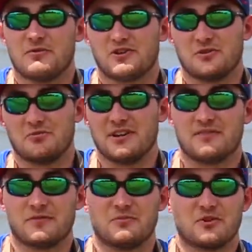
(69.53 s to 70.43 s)
which would be
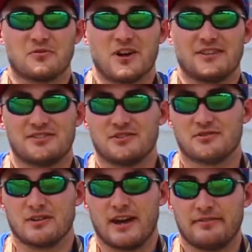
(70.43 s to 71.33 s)
from your right to
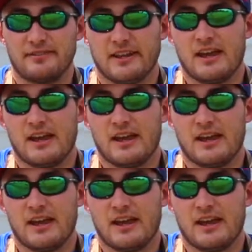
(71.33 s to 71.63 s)
your left.